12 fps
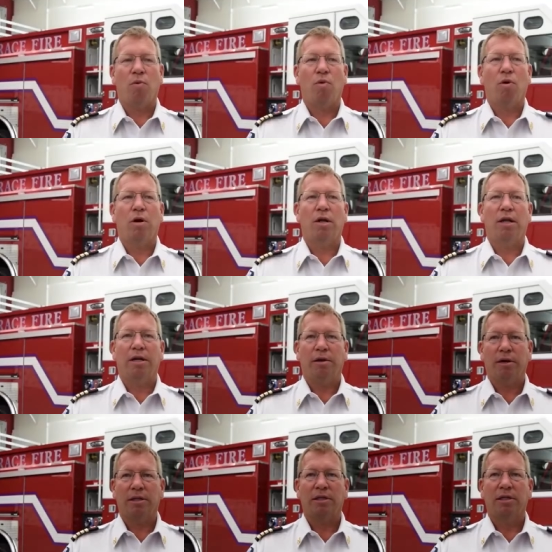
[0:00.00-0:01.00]
more
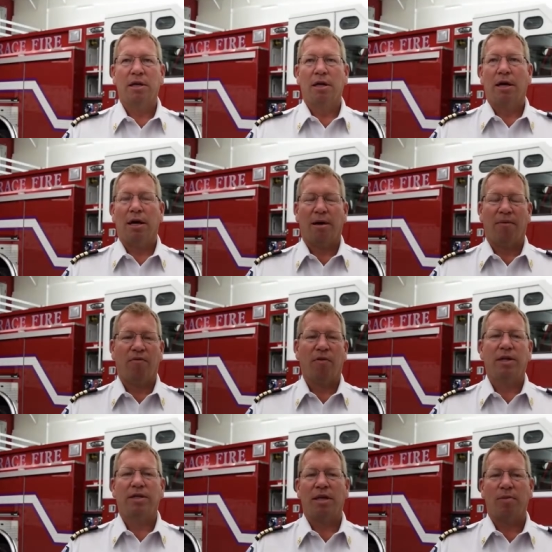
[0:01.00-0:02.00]
clearance,
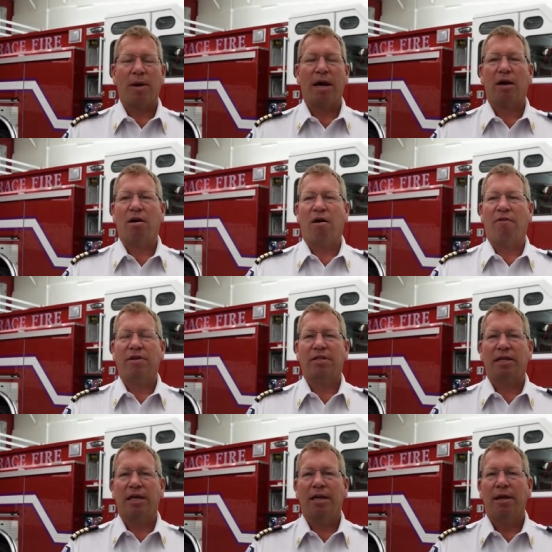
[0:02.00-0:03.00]
front and back
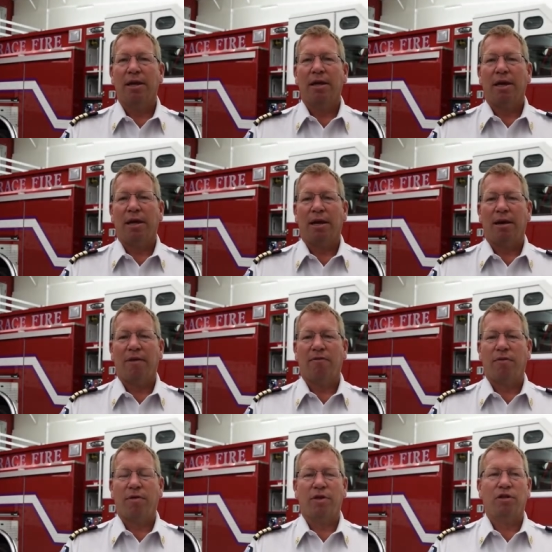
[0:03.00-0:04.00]
obviously,
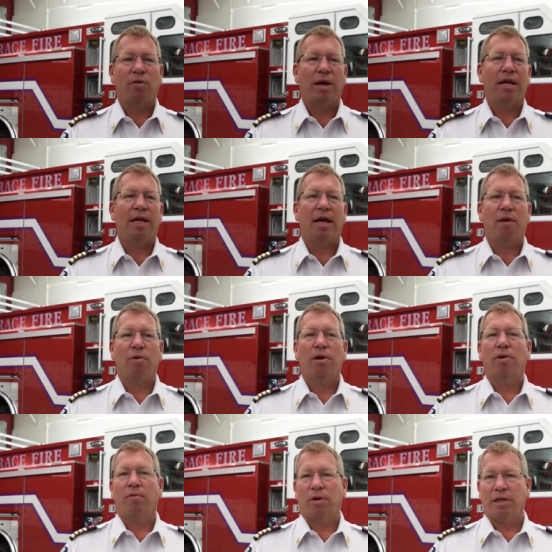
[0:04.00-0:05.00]
for the terrain that
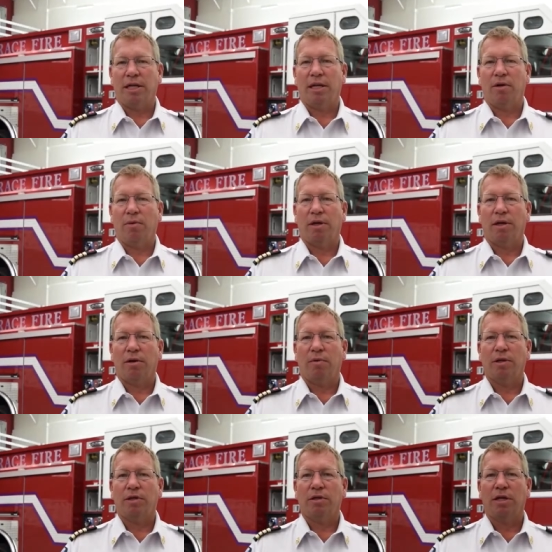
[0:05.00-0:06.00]
we're dealing with in the
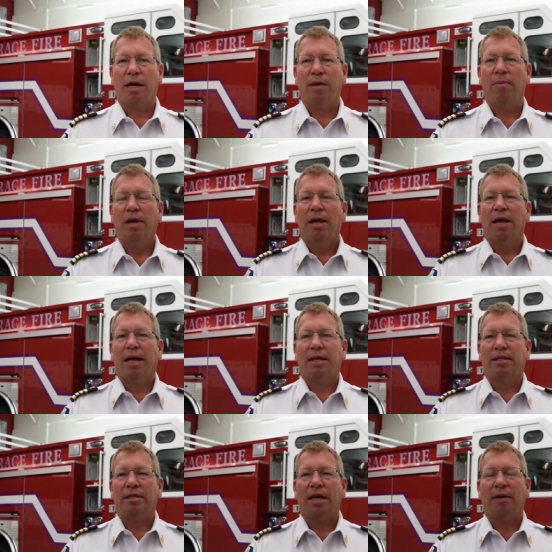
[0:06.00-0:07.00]
winter time, at
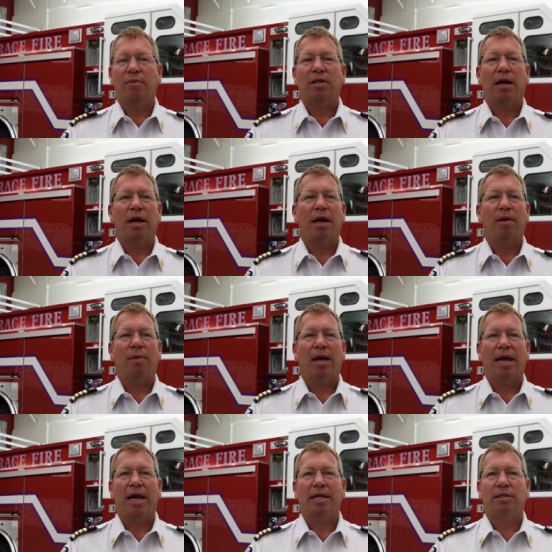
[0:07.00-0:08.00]
the same time
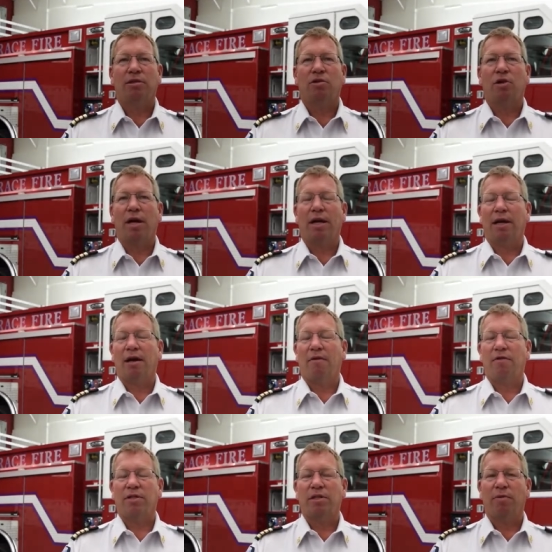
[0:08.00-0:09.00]
as trying to
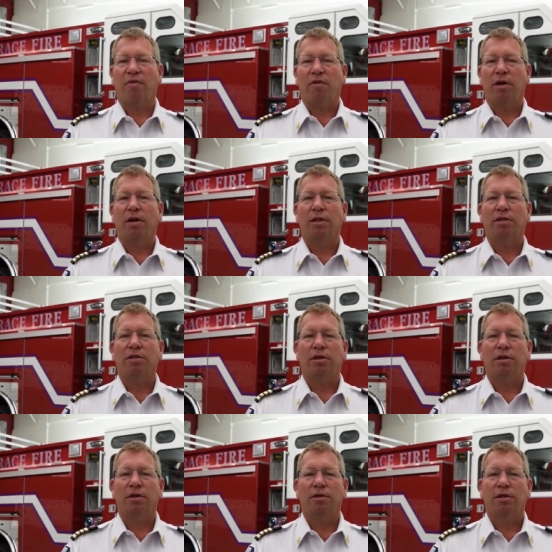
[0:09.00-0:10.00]
cover some of our
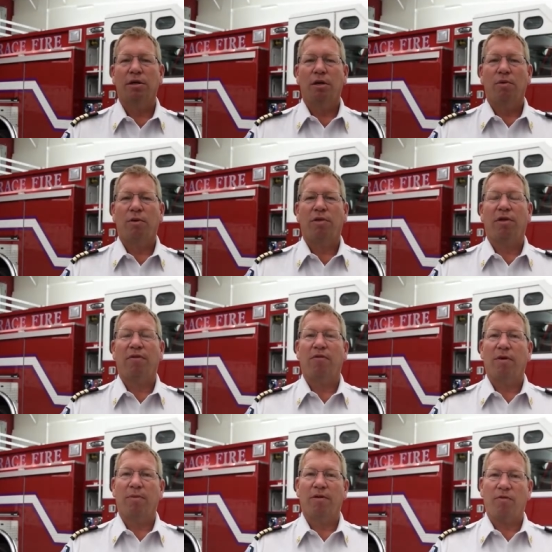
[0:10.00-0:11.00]
concerns with
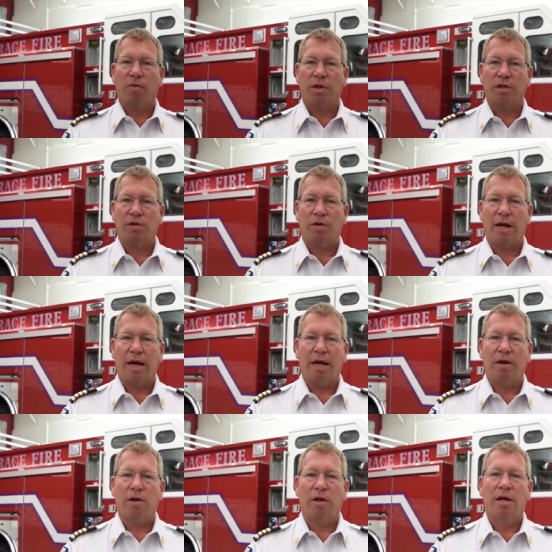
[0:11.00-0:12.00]
from the forestry
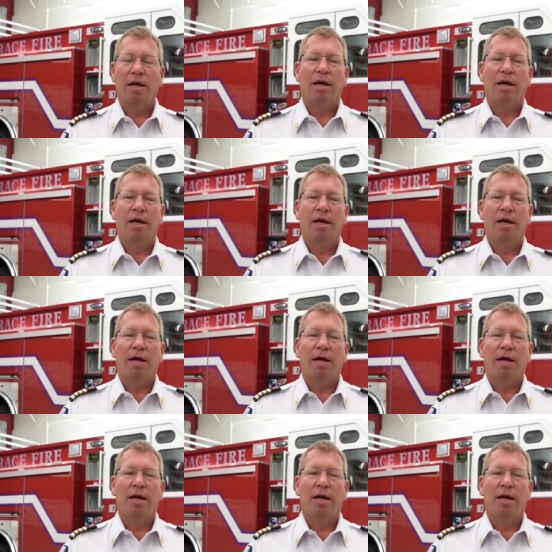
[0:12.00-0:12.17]
angle